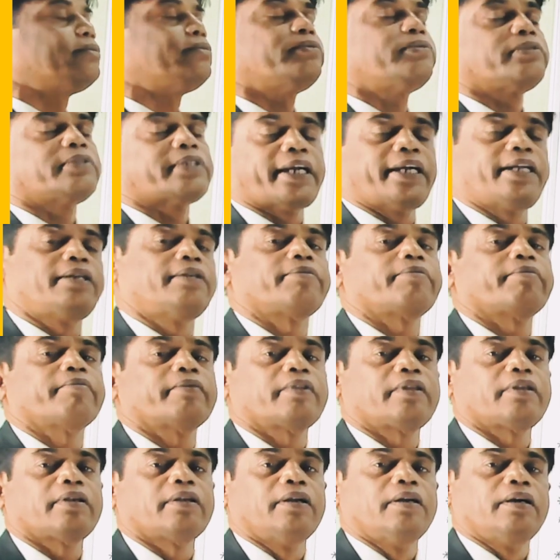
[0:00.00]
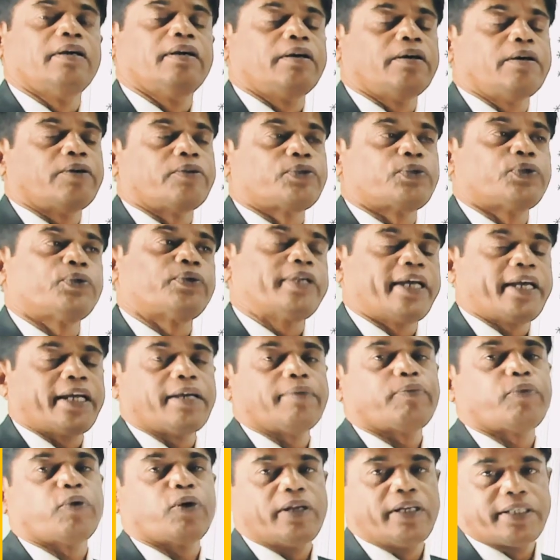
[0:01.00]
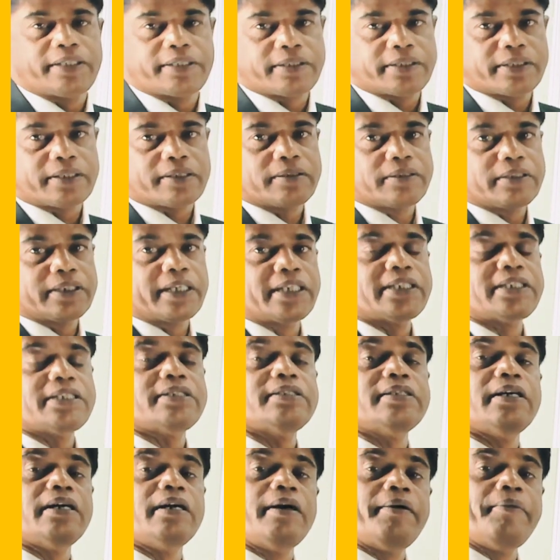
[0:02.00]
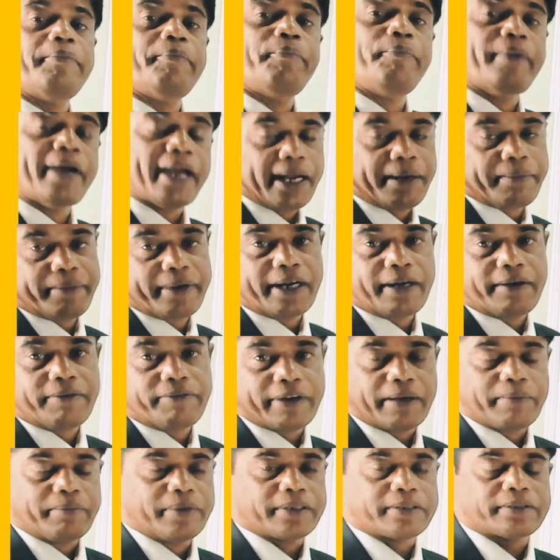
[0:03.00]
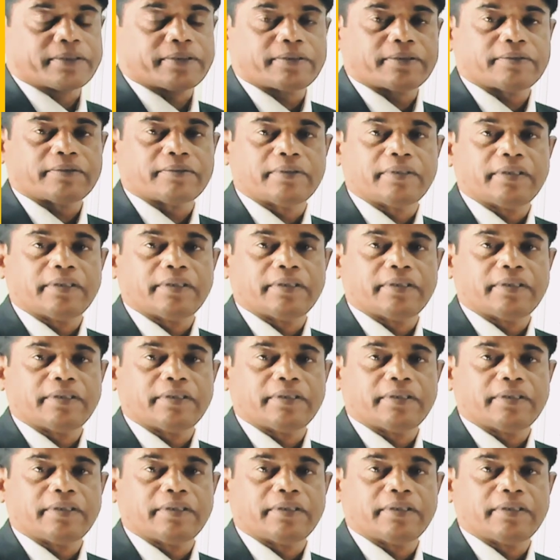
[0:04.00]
sign to dye polyester, that is man-made fibers.